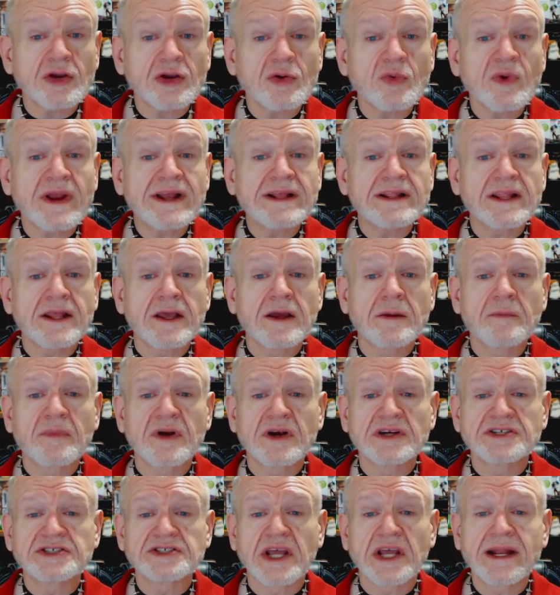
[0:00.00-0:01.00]
Greatly
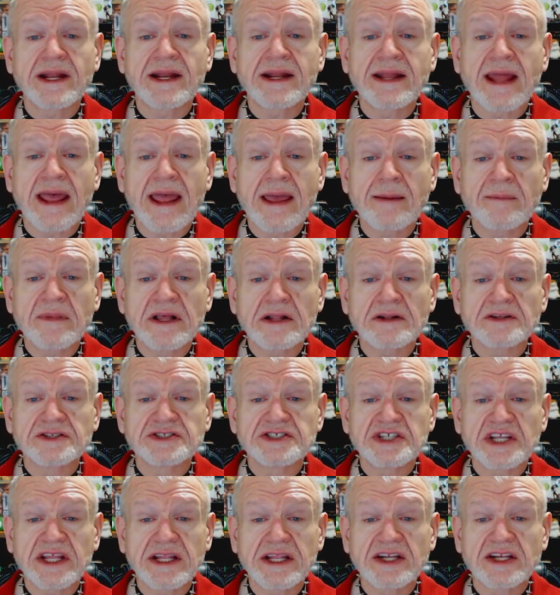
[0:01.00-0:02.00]
appreciated.
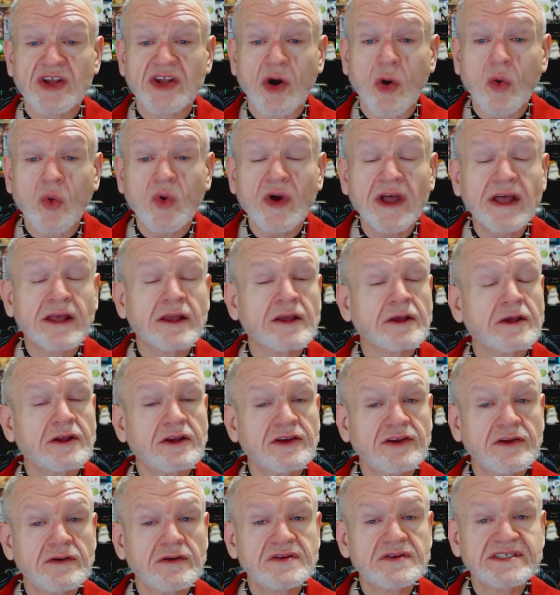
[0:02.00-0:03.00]
MLG Dog
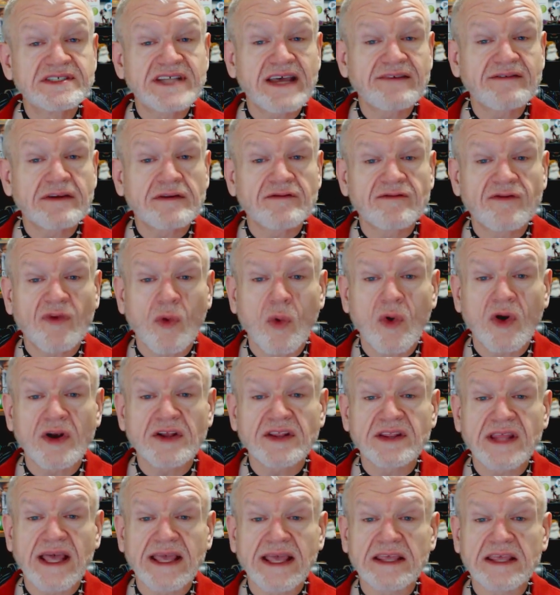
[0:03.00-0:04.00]
274,
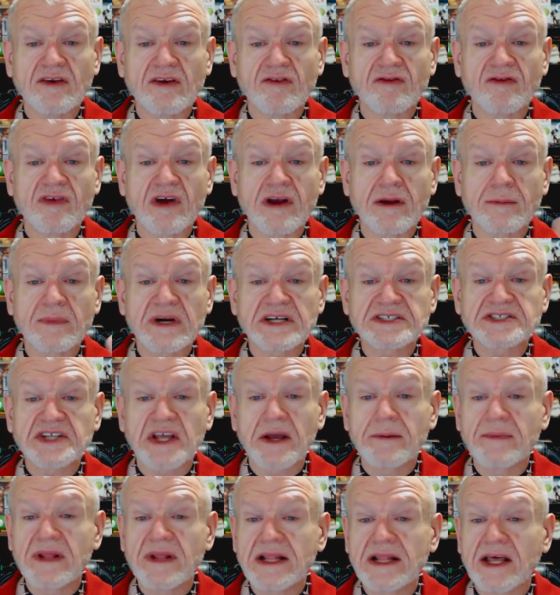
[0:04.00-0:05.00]
thank you very much.
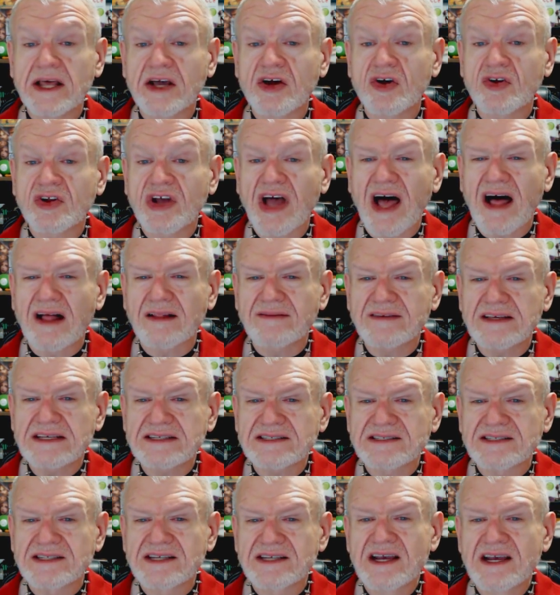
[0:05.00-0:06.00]
Camila
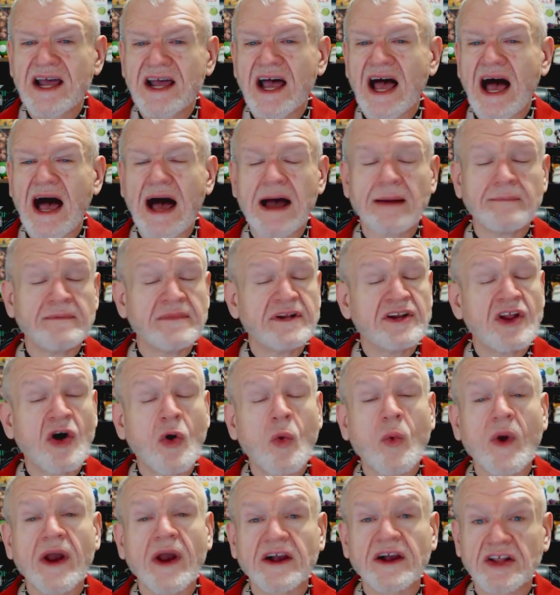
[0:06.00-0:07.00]
Goncalves, I'm
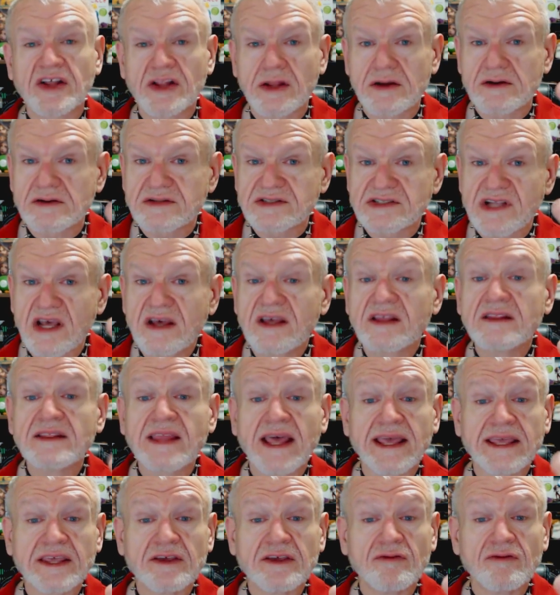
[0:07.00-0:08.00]
nowhere close.
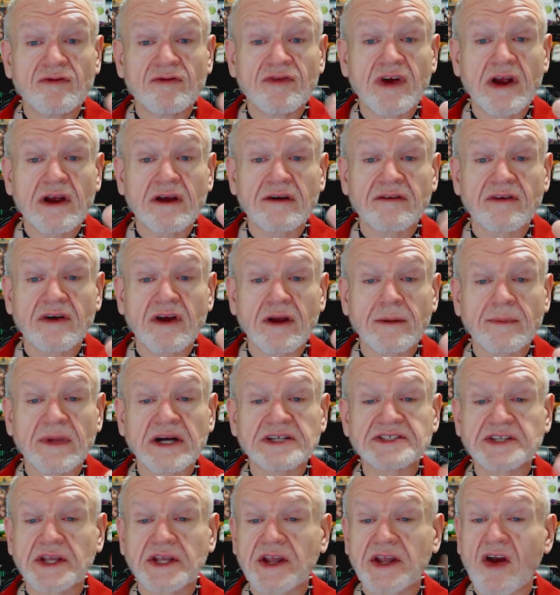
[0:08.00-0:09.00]
Thank you very, very
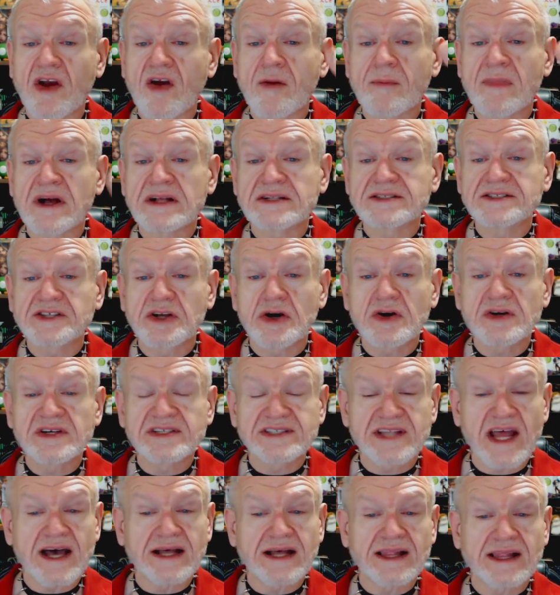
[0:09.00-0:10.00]
much. Garamans
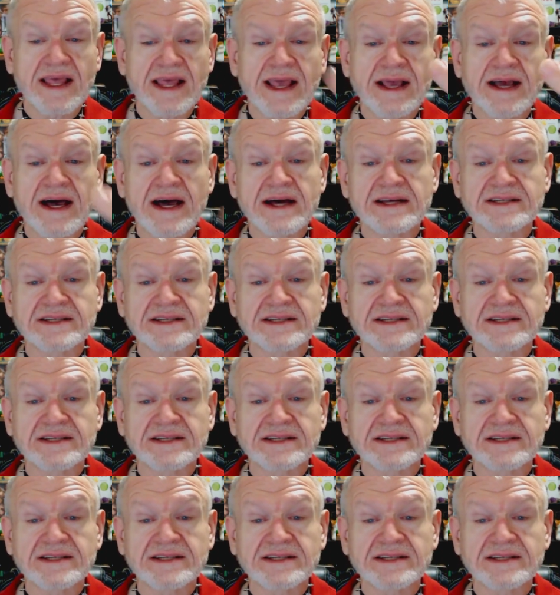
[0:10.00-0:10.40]
Kogstot